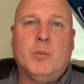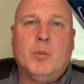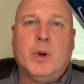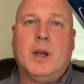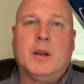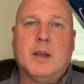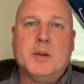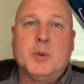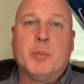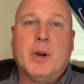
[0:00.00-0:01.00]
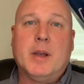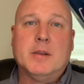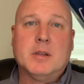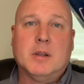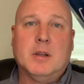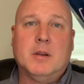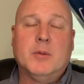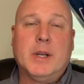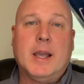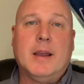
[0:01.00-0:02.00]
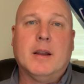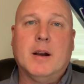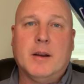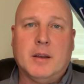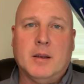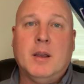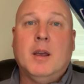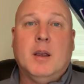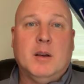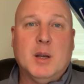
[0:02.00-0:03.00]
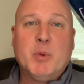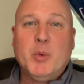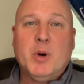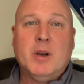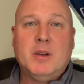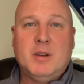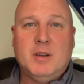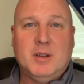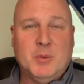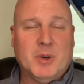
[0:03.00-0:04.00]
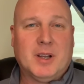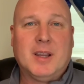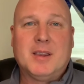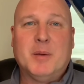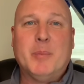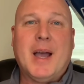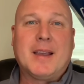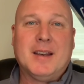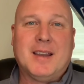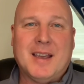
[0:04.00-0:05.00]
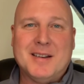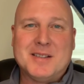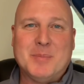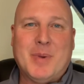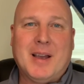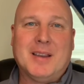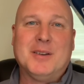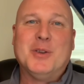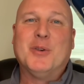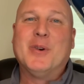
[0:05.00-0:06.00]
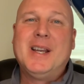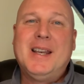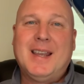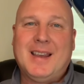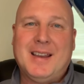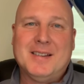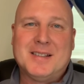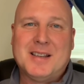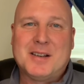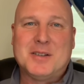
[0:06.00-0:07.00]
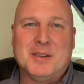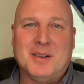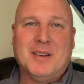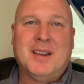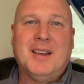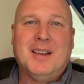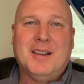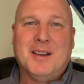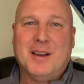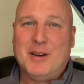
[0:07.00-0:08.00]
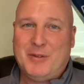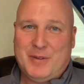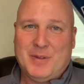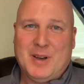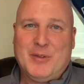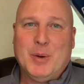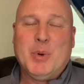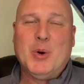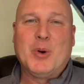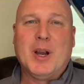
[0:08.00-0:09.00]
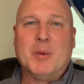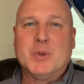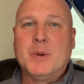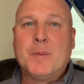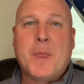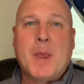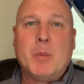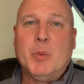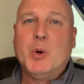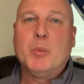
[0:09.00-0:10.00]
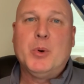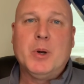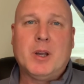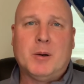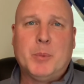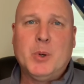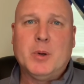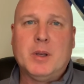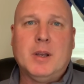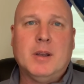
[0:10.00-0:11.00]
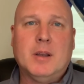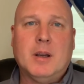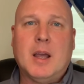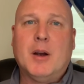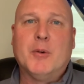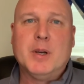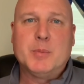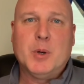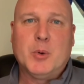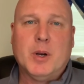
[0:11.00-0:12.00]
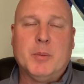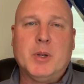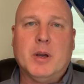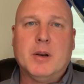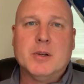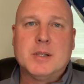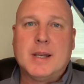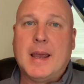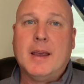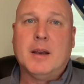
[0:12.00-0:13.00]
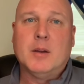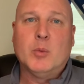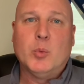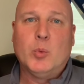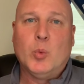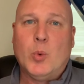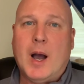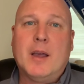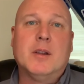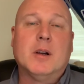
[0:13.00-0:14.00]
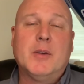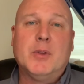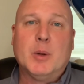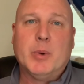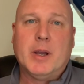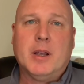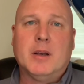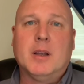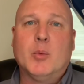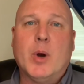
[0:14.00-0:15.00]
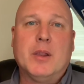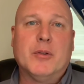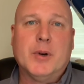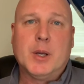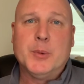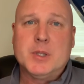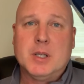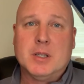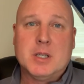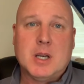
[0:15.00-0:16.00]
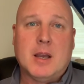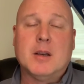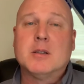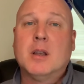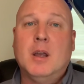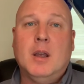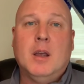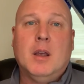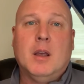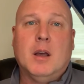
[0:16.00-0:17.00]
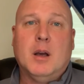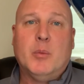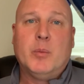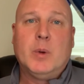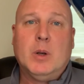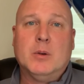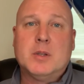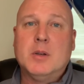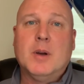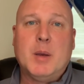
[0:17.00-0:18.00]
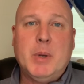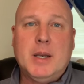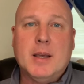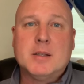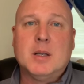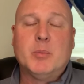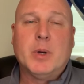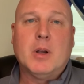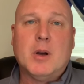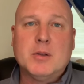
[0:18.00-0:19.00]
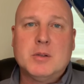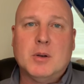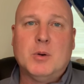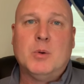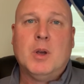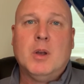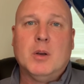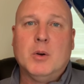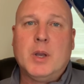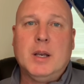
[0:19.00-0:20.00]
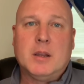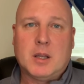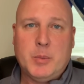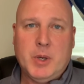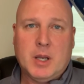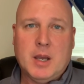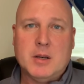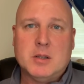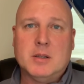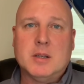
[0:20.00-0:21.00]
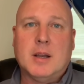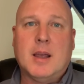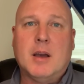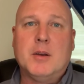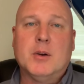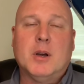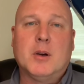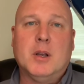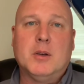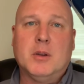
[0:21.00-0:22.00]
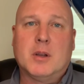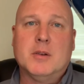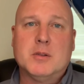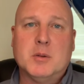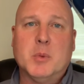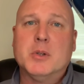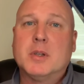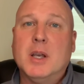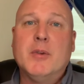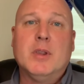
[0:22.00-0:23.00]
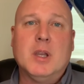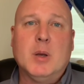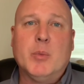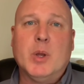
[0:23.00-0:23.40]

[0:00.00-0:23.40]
when I engage with brands in the regain area, number one, you want to get them back engaged and back into the retain section of your programs. But more importantly, an outreach program to understand why they're leaving the brand and why their frequency has changed. Still A/B testing, but also looking at the communications and how you're talking to the consumers, giving them